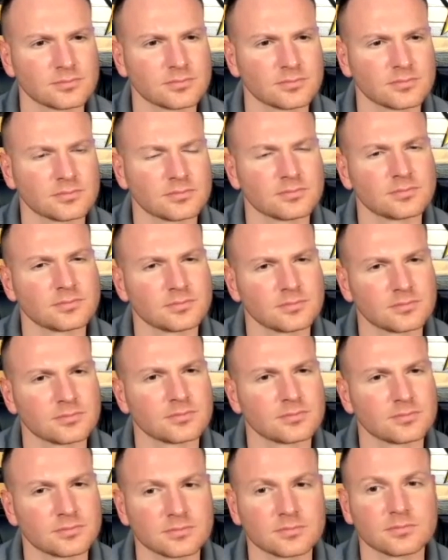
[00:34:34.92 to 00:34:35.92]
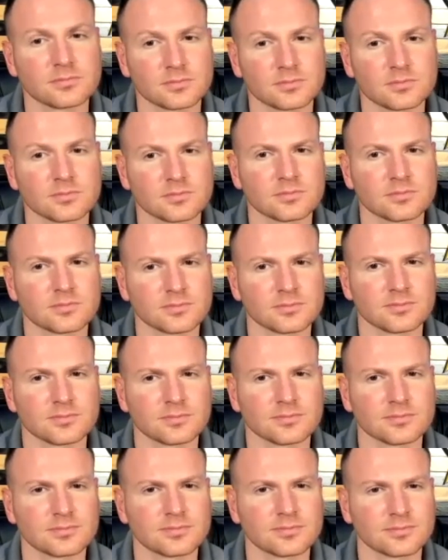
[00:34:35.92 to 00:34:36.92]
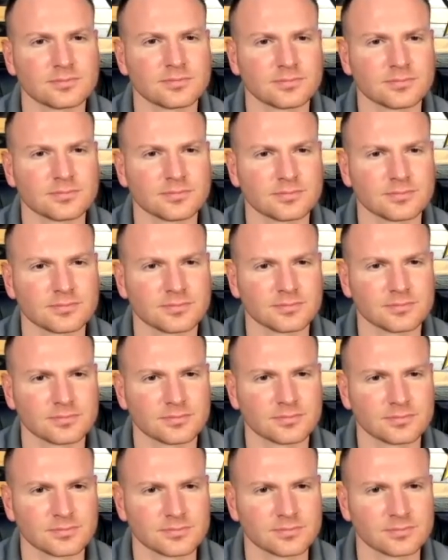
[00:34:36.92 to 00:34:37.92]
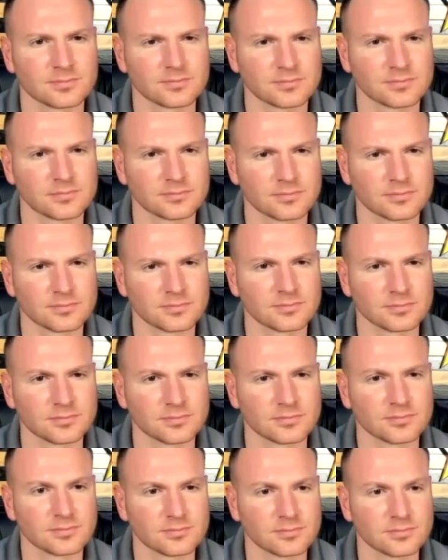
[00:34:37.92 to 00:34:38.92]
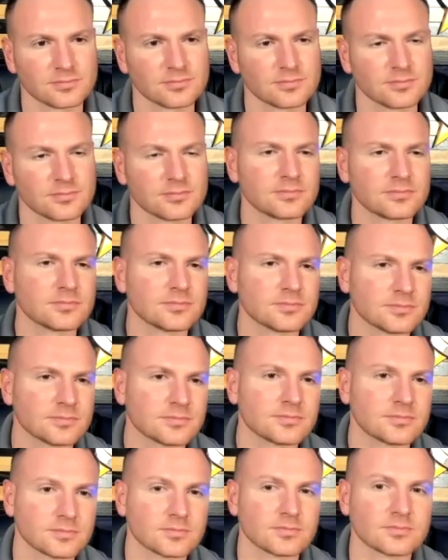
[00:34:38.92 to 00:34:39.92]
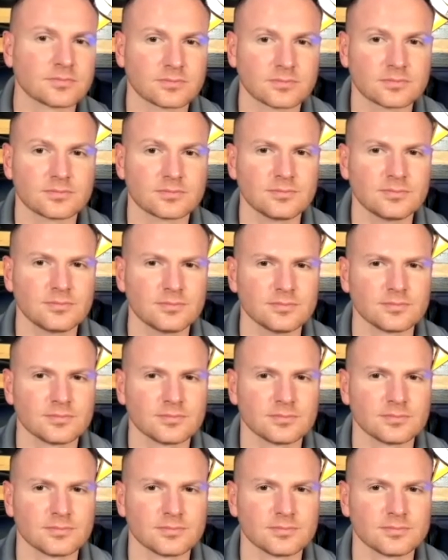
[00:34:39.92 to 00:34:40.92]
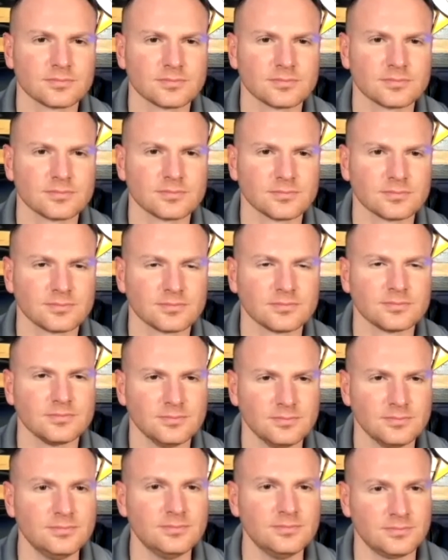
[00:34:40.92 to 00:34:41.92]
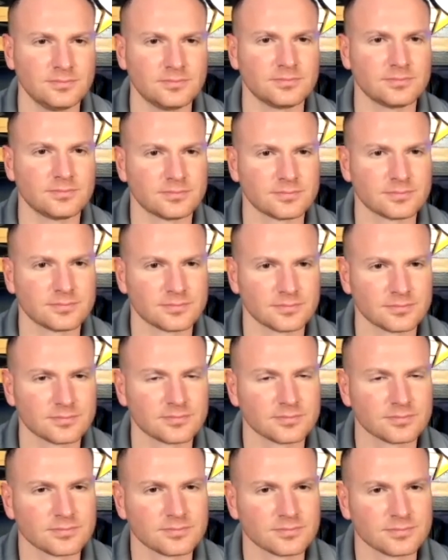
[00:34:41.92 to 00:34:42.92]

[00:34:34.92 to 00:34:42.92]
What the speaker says: The person shown says nothing.